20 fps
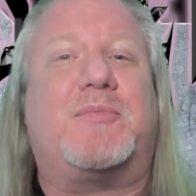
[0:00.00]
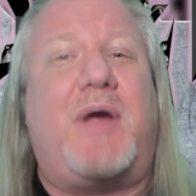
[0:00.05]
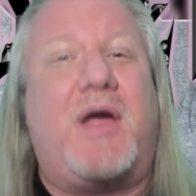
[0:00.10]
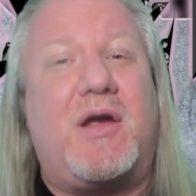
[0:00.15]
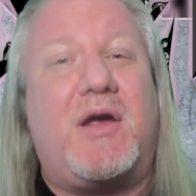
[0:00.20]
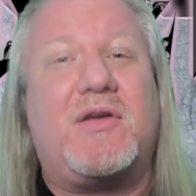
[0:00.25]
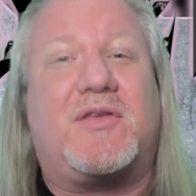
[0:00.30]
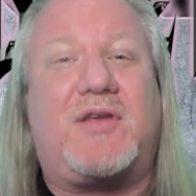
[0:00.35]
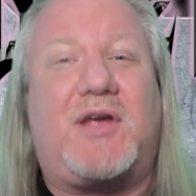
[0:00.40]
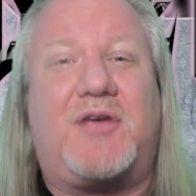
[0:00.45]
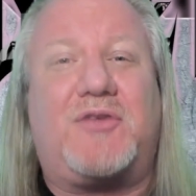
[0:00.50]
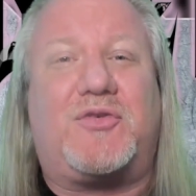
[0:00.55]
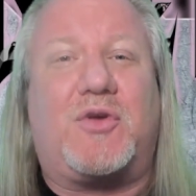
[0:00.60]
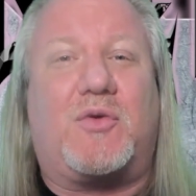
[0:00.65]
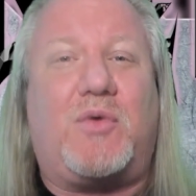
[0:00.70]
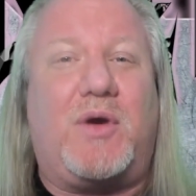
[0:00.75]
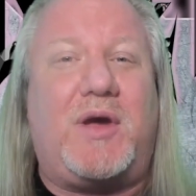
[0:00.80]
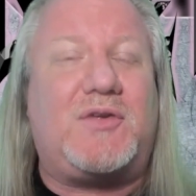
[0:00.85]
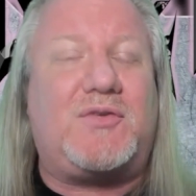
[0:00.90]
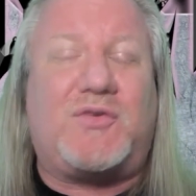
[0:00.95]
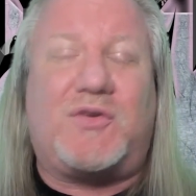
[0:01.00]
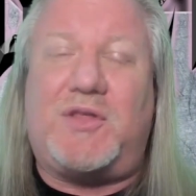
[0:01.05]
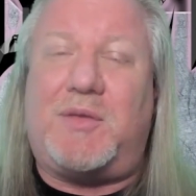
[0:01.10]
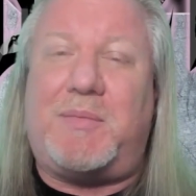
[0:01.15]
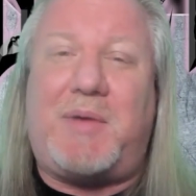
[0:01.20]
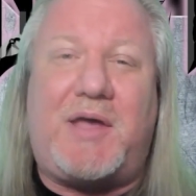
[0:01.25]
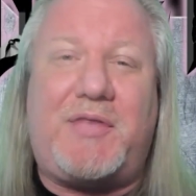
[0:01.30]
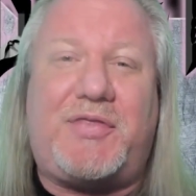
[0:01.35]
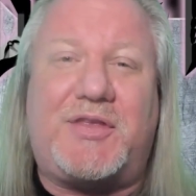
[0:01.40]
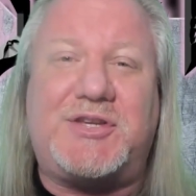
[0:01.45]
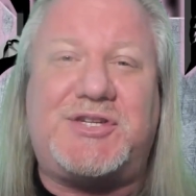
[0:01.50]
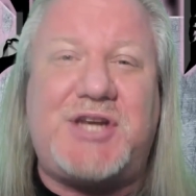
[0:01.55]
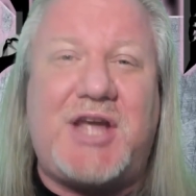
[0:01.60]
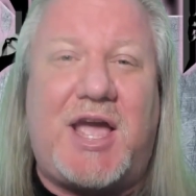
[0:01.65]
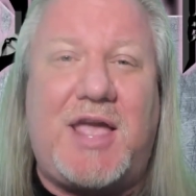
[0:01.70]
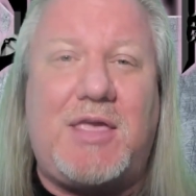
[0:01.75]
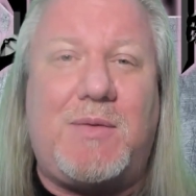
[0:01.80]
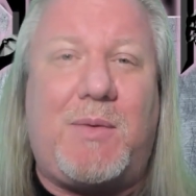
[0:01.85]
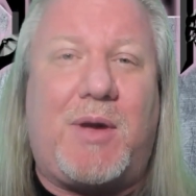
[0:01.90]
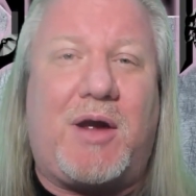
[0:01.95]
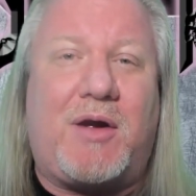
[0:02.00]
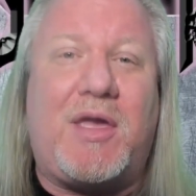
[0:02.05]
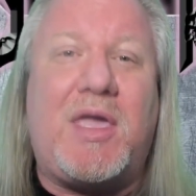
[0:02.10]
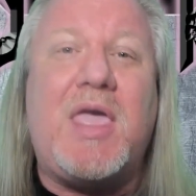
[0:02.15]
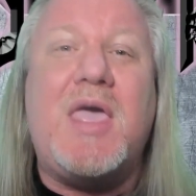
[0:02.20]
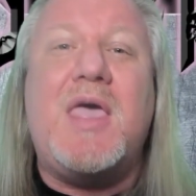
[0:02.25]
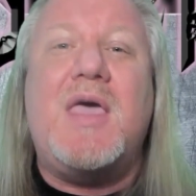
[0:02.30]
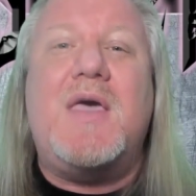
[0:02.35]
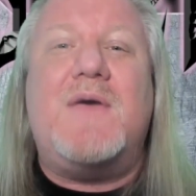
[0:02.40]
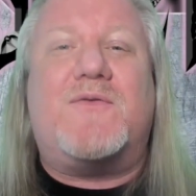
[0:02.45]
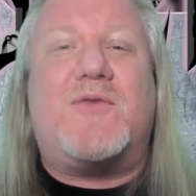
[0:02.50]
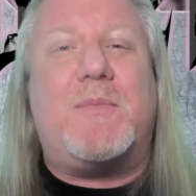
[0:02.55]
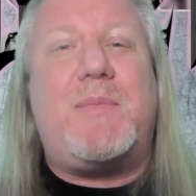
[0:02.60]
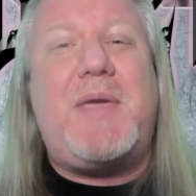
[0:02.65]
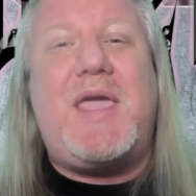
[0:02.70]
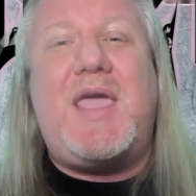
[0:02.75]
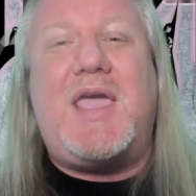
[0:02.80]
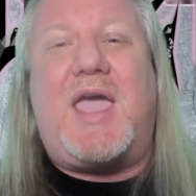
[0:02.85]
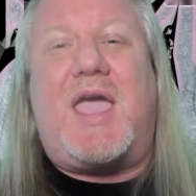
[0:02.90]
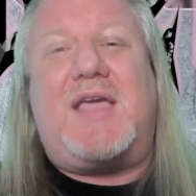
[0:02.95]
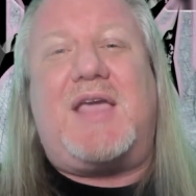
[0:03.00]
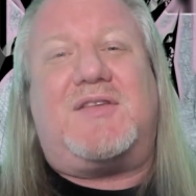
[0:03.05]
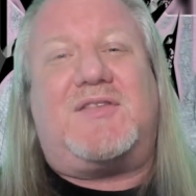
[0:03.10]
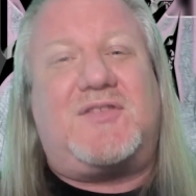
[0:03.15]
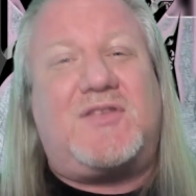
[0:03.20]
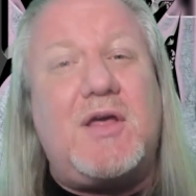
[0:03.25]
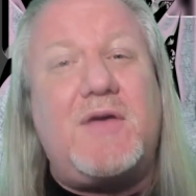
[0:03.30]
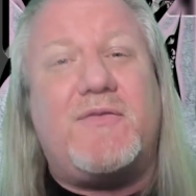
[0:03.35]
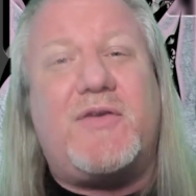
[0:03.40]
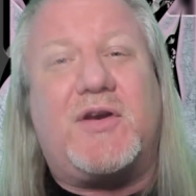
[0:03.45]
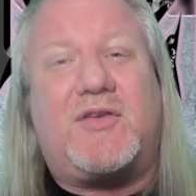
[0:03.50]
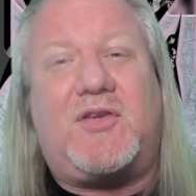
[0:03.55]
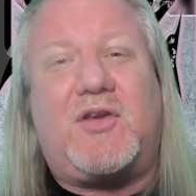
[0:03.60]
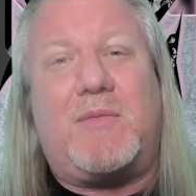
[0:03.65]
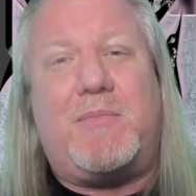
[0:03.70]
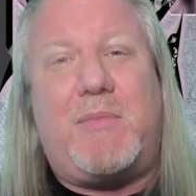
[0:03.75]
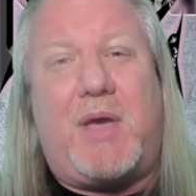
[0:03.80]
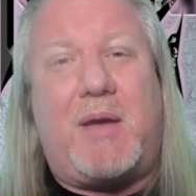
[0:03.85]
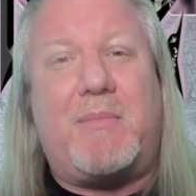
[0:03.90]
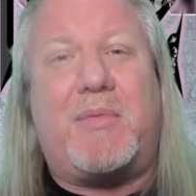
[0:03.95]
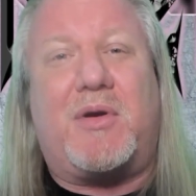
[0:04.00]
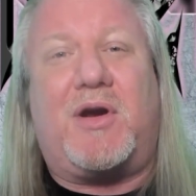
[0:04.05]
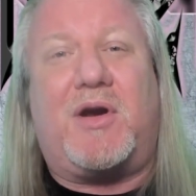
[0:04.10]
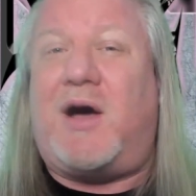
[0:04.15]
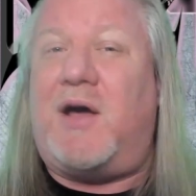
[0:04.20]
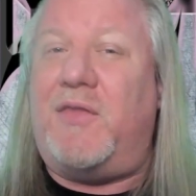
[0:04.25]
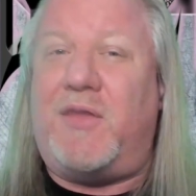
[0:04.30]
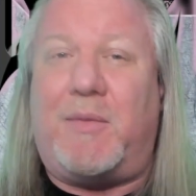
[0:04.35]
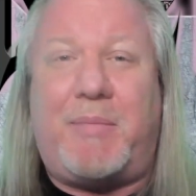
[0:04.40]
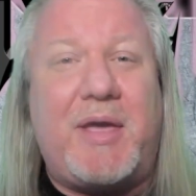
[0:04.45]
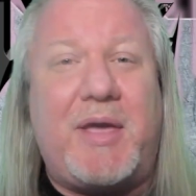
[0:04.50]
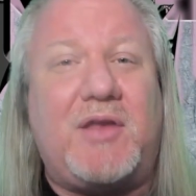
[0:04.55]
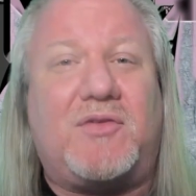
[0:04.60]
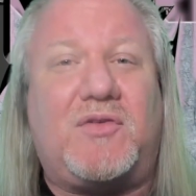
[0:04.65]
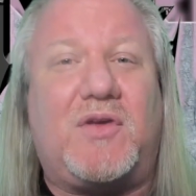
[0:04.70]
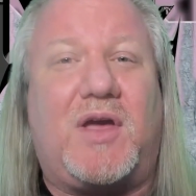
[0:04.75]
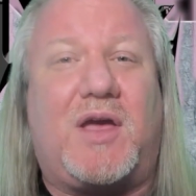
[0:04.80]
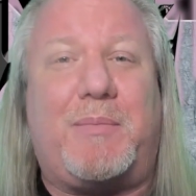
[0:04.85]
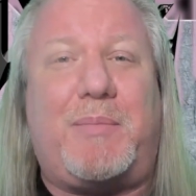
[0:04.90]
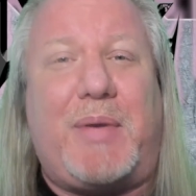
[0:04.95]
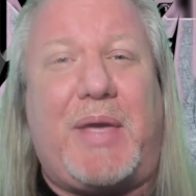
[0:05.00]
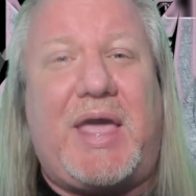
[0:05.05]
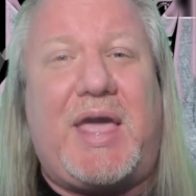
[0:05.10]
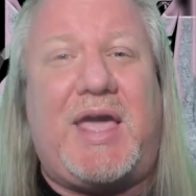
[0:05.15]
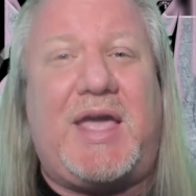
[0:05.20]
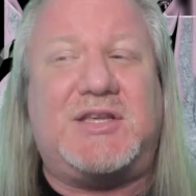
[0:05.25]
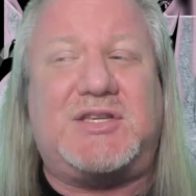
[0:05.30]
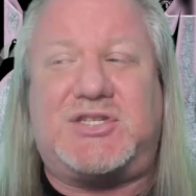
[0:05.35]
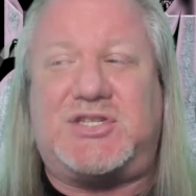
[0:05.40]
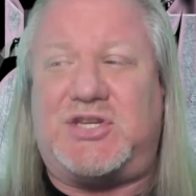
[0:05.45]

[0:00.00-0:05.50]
prioritized request for the month of January for being a Silver Tier member on the Patreon page.